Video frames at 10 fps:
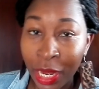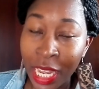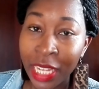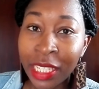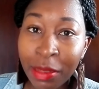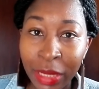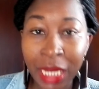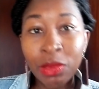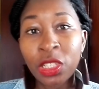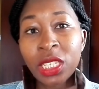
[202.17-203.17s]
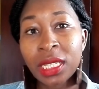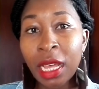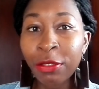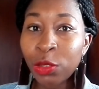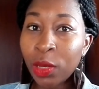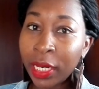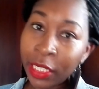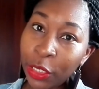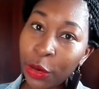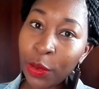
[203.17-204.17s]
Sometimes you just have to let
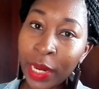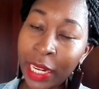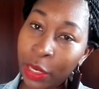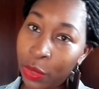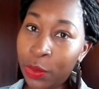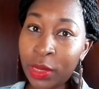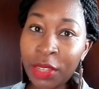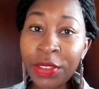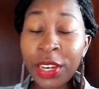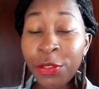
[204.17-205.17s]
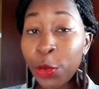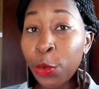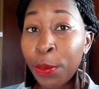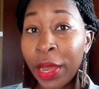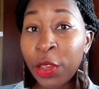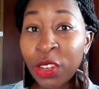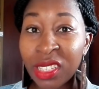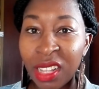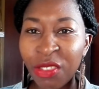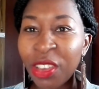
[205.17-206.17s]
go, let loose. Even if you're by
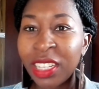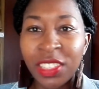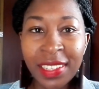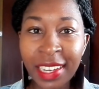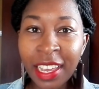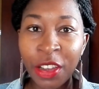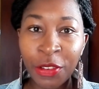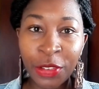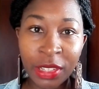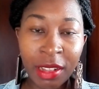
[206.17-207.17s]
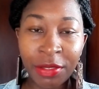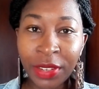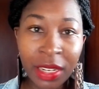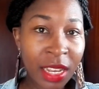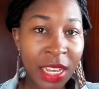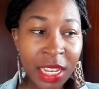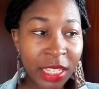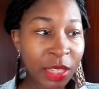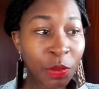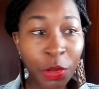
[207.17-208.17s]
yourself, you can just take care of yourself in
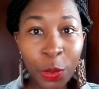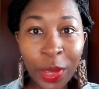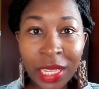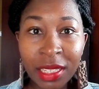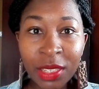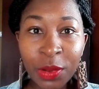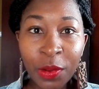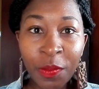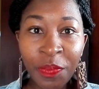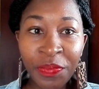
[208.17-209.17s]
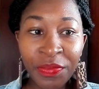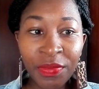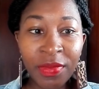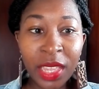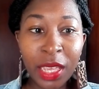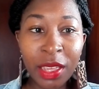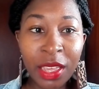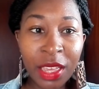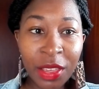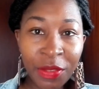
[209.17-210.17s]
simple ways. So
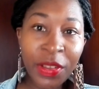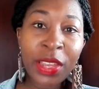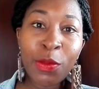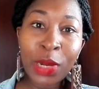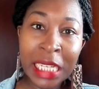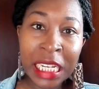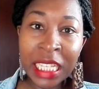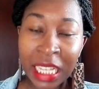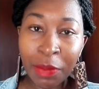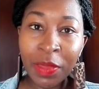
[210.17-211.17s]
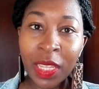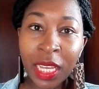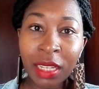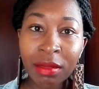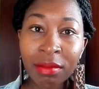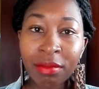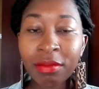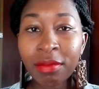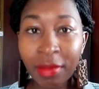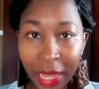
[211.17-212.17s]
if I wanted something,
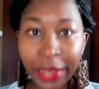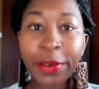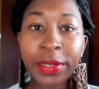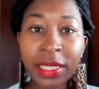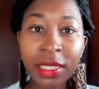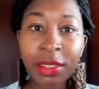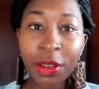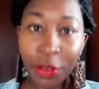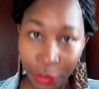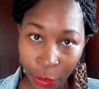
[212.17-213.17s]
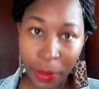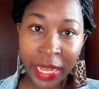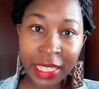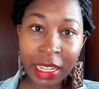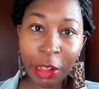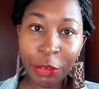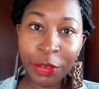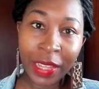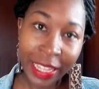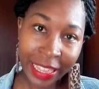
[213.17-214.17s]
I got it for myself
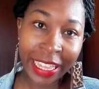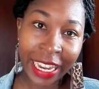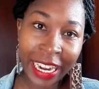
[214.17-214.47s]
then.